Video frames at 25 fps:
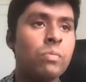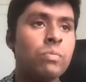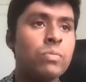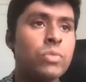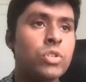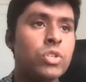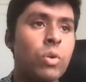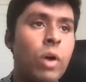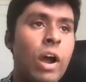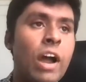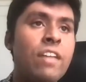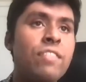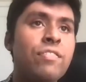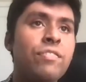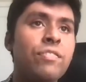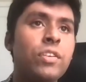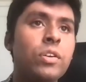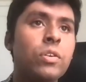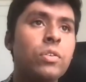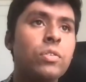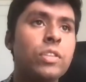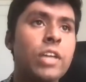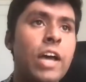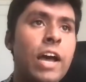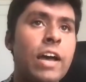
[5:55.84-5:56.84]
So I
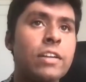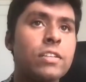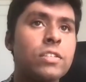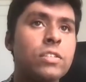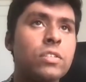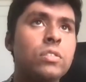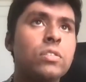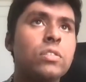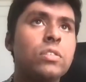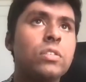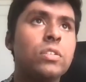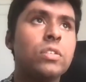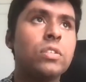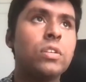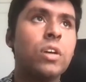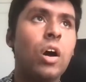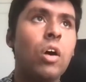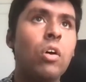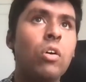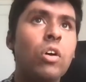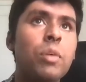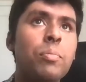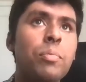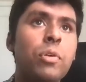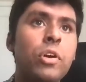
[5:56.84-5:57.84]
feel that
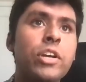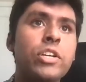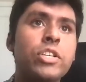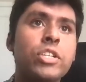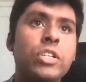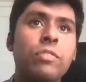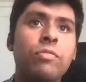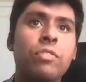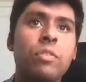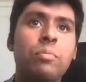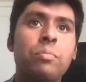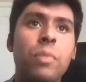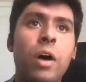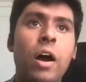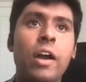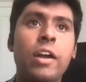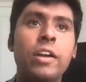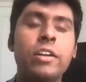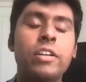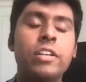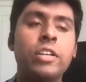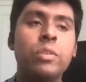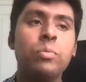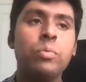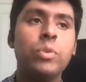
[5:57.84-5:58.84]
a liberation of the
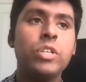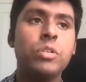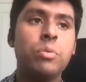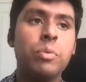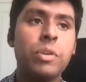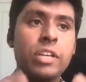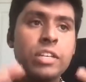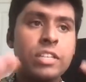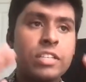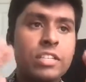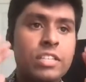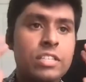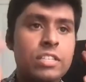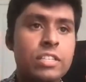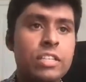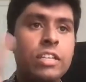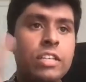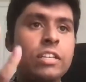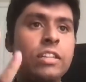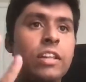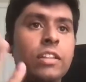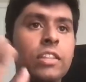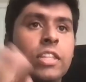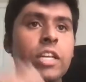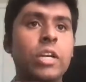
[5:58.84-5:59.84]
mind in which we can
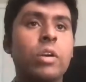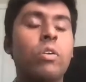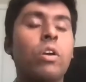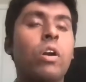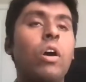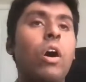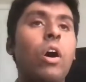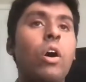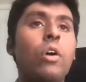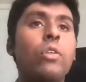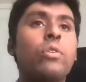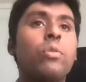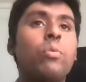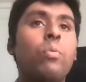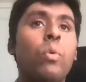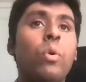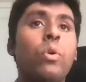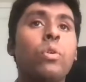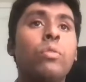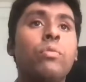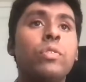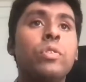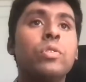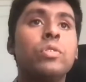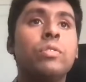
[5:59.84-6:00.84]
see that there are other
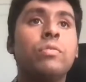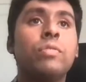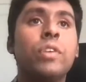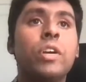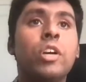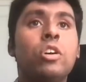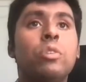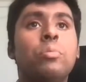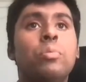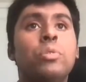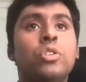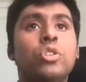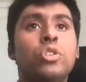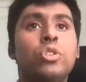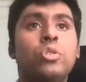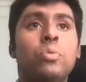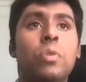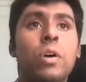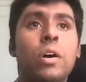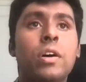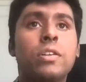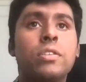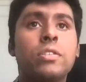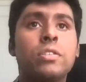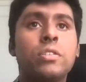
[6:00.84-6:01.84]
worldviews available to
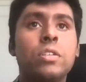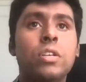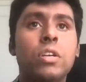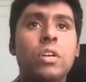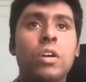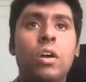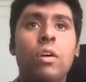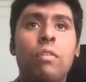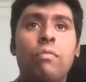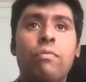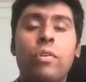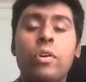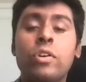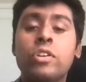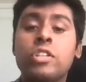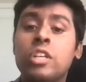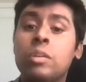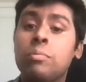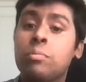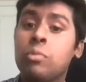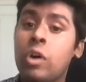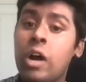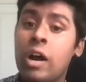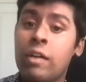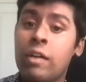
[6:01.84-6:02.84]
us, for example,